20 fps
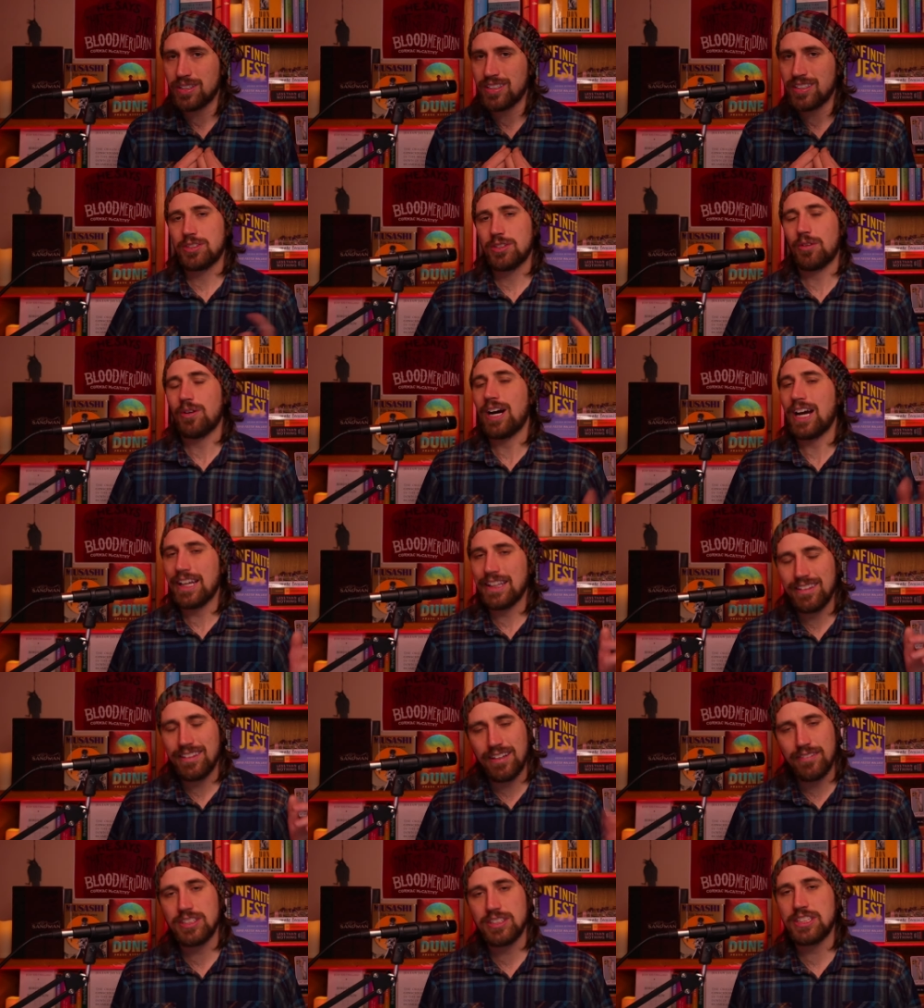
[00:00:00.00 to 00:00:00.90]
So I'd
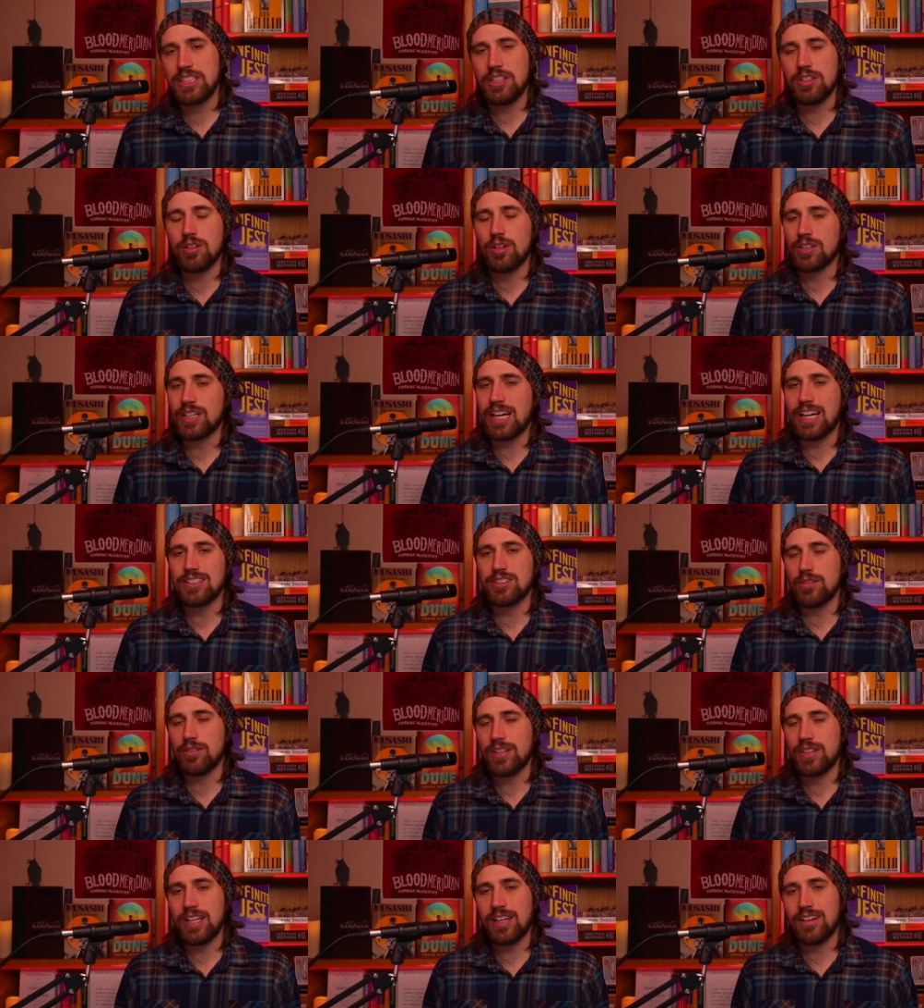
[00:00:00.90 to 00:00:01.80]
love to see you guys
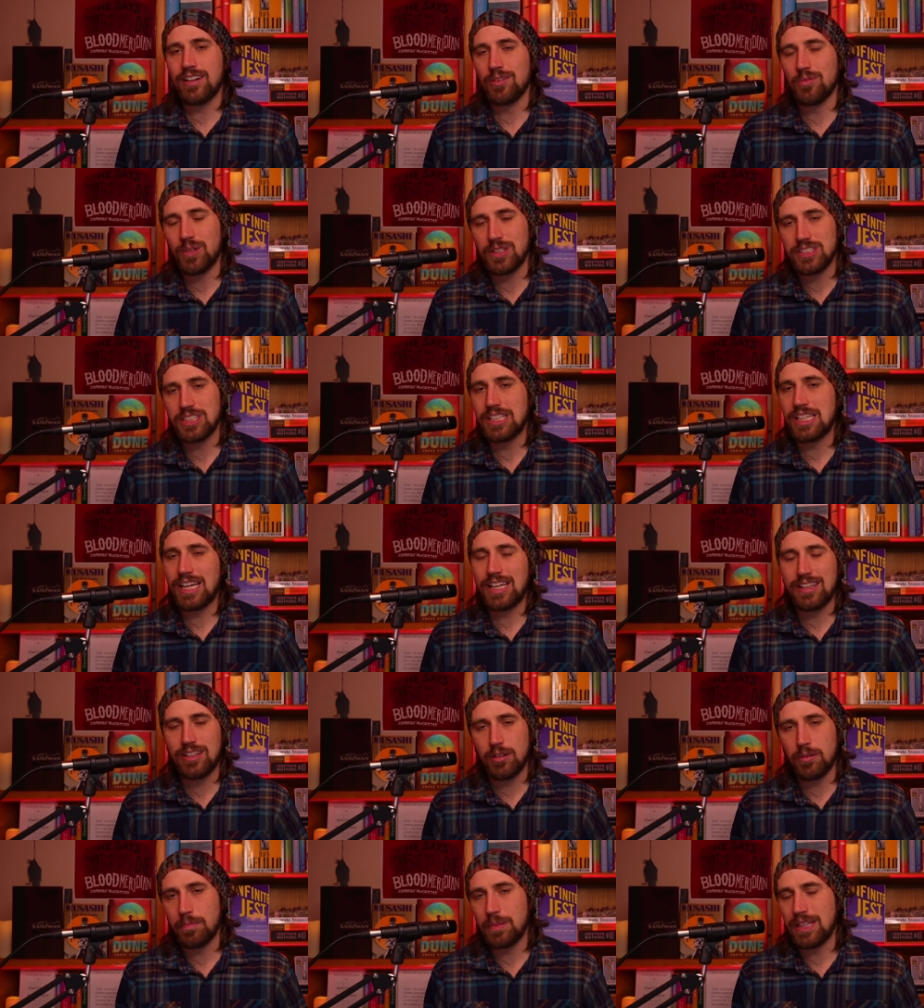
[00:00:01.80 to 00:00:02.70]
over there. And once again,
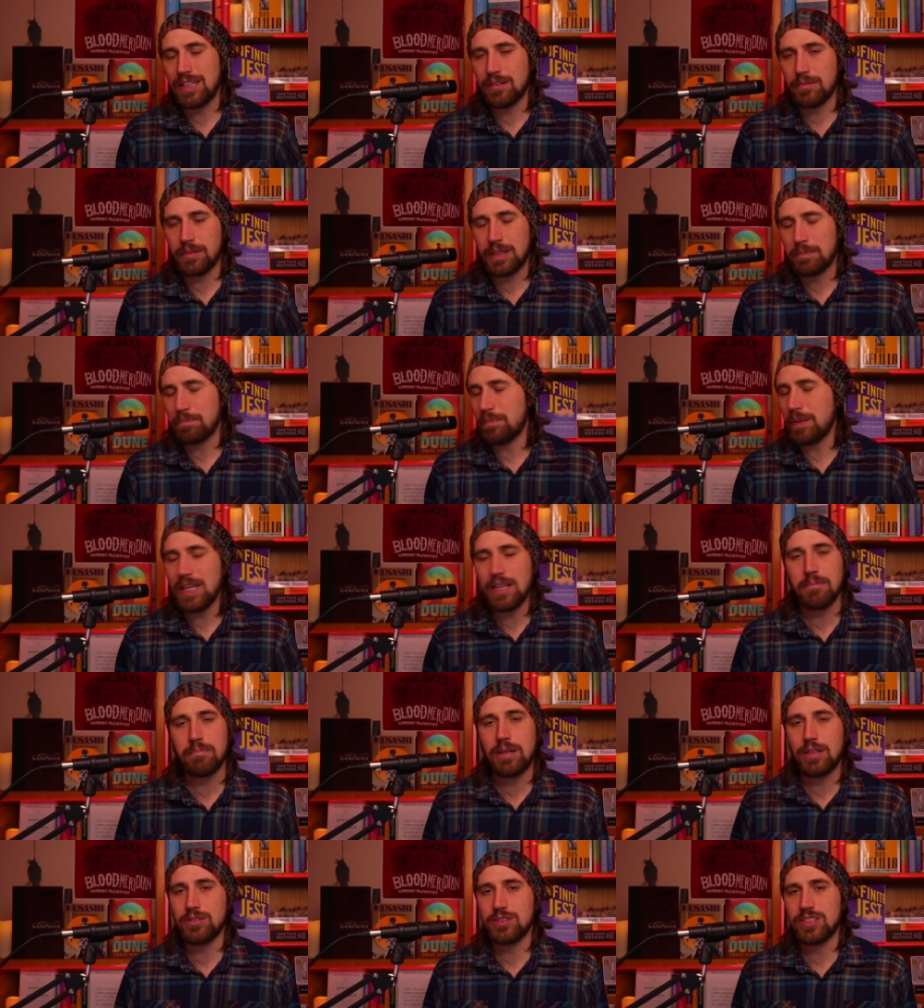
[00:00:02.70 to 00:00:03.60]
they'll be being
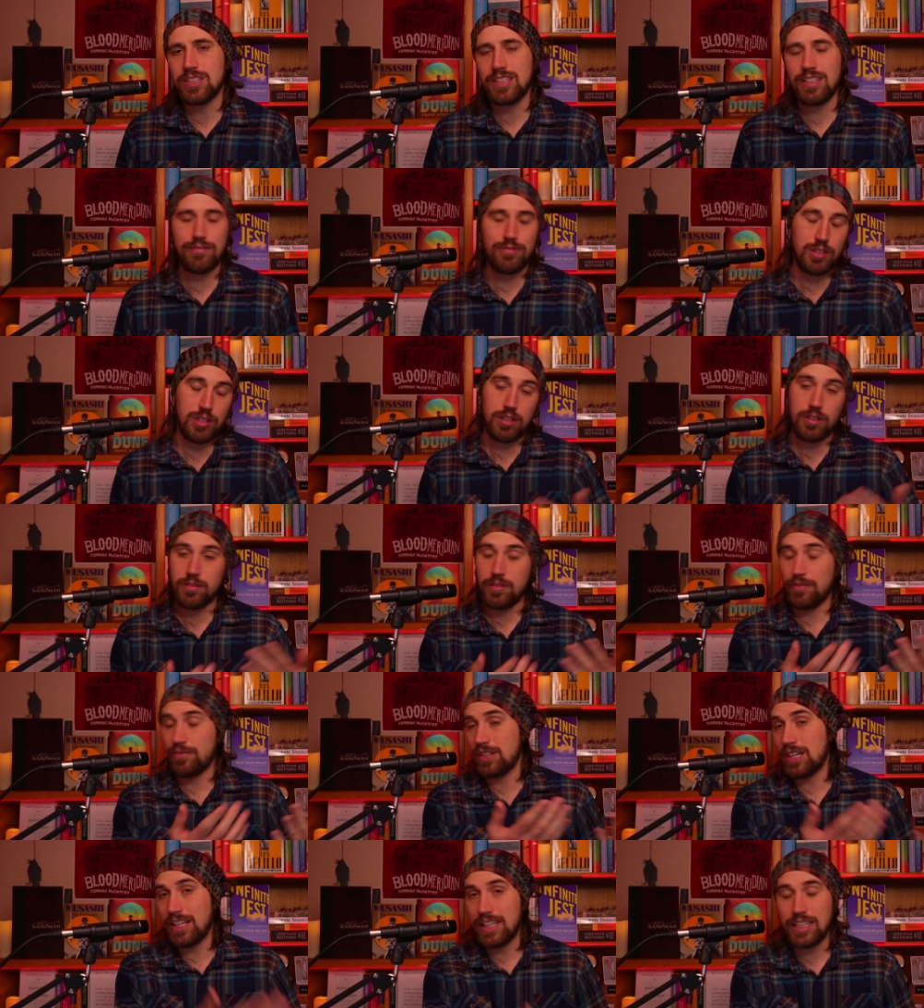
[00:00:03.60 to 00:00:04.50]
posted if you don't,
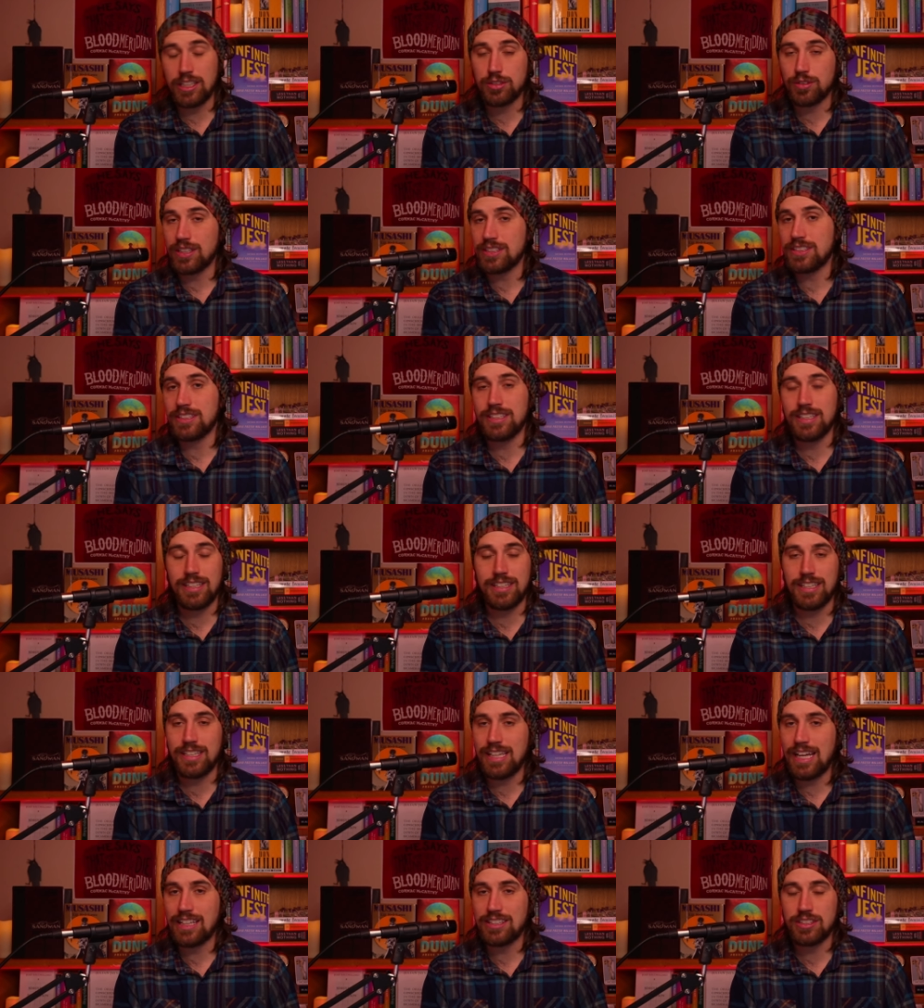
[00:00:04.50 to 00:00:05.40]
if you're not interested in
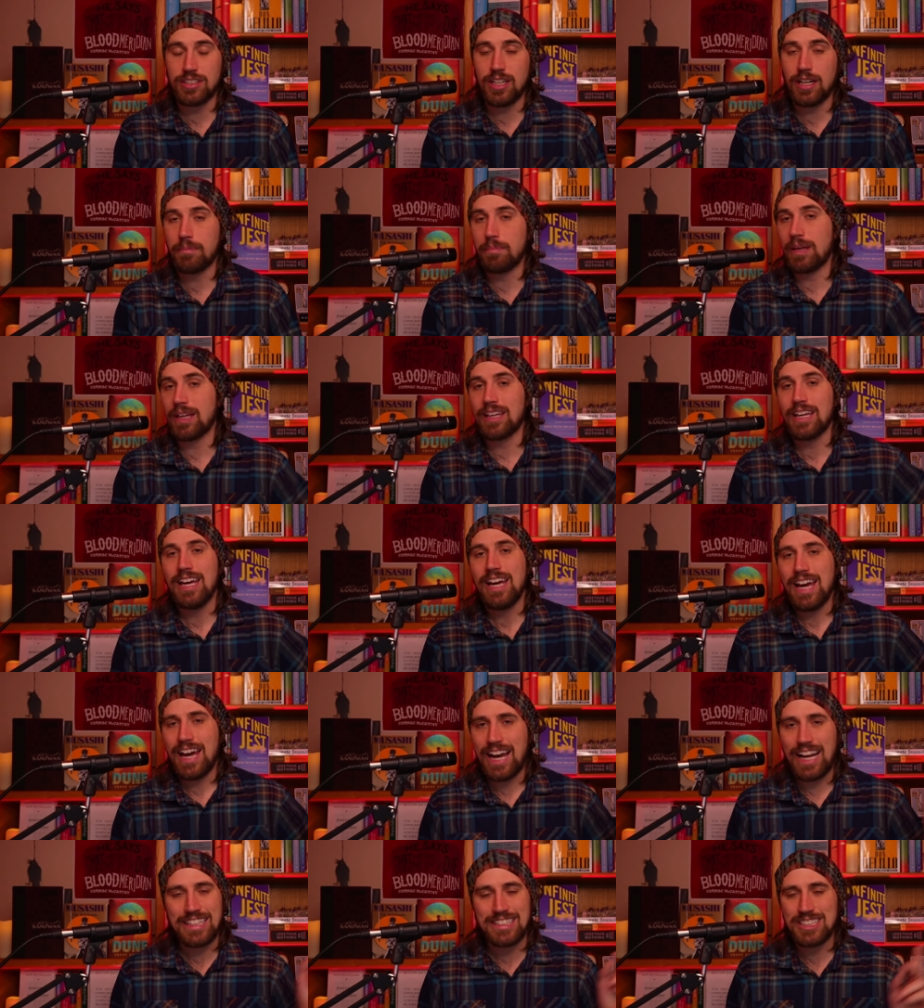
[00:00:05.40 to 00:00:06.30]
today's topic
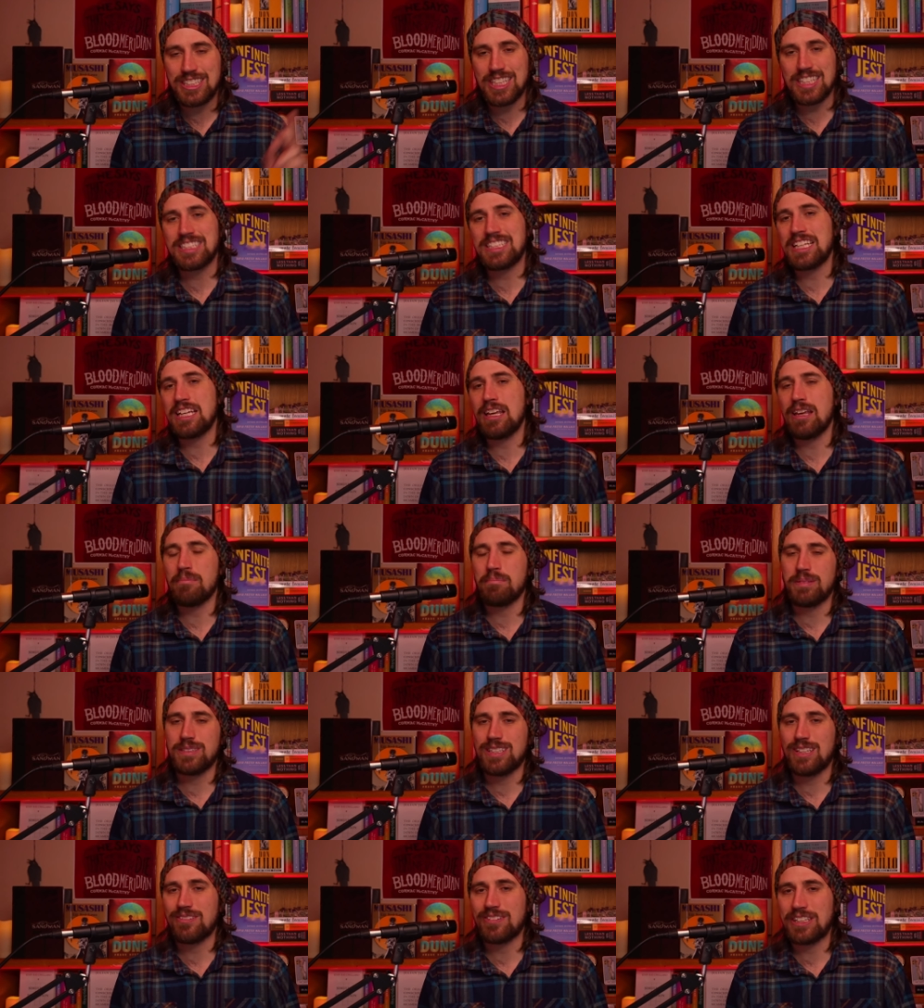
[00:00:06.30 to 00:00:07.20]
at 6 a.m.
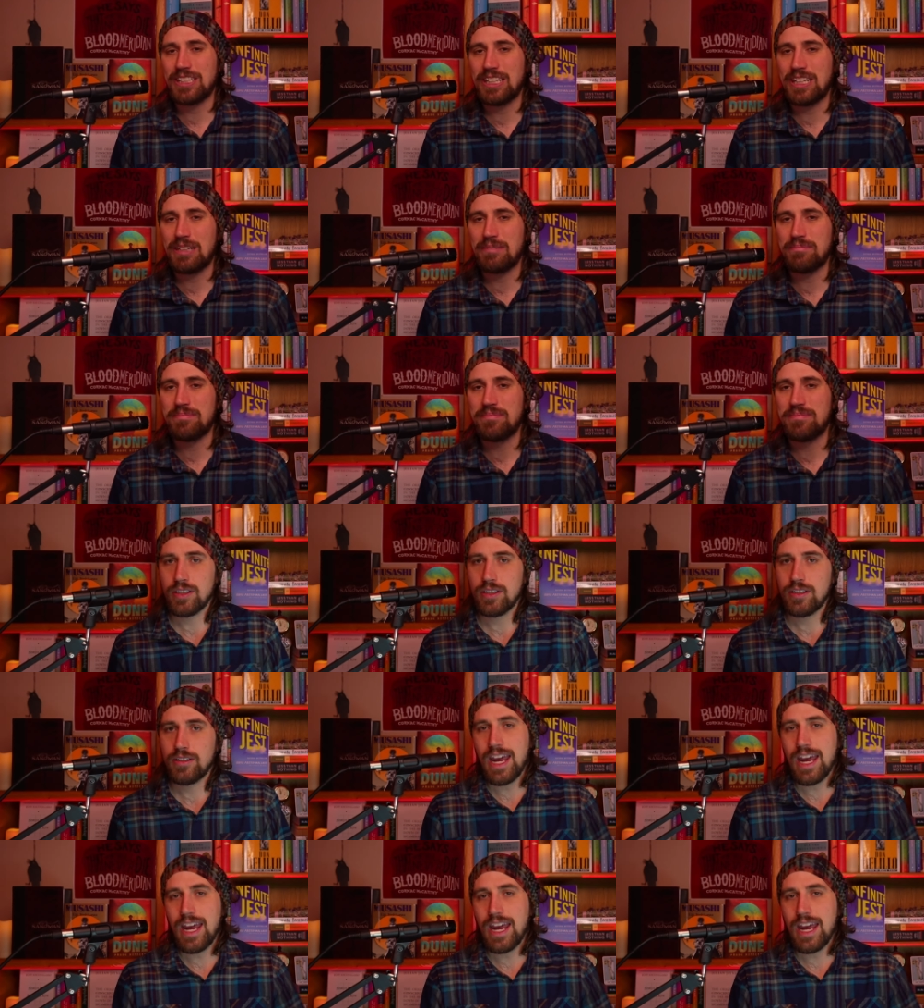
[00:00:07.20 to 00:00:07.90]
Pacific times.